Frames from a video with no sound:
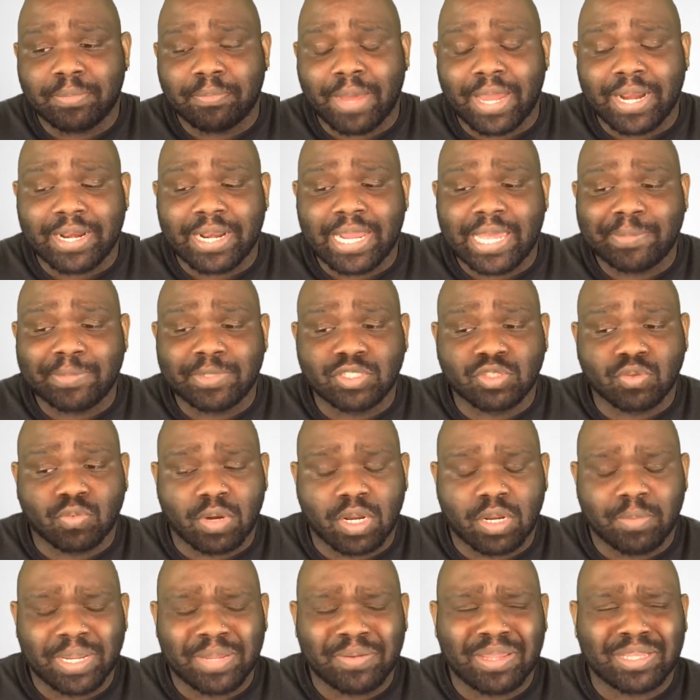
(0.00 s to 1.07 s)
by the name of
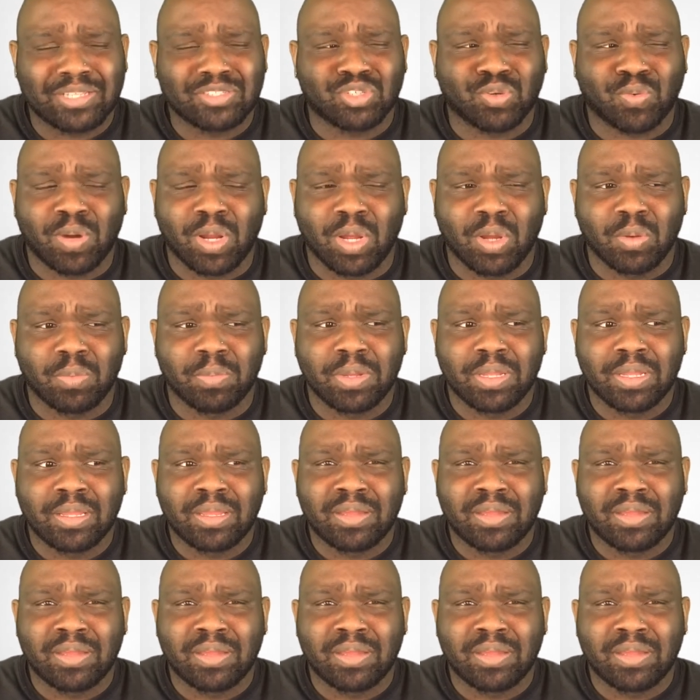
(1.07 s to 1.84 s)
Jerome. They like Jerome.